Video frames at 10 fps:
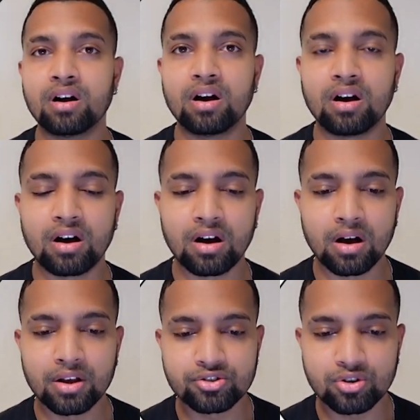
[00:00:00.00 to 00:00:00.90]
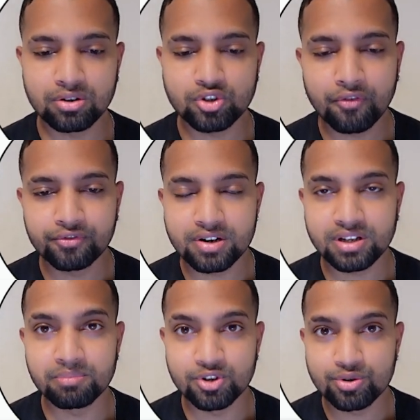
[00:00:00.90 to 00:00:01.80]
softwares
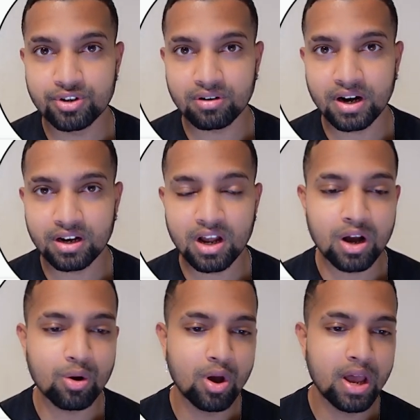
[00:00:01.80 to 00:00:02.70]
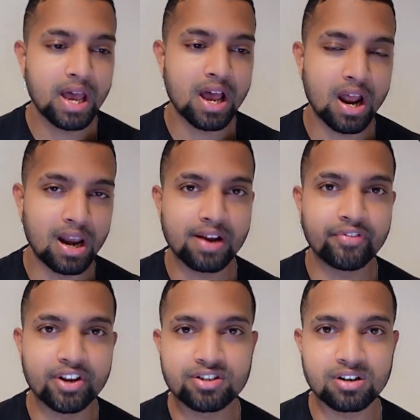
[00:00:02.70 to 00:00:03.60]
I'm using right now, link in
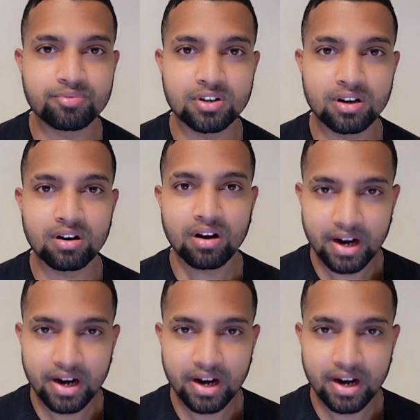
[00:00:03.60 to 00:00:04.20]
the description.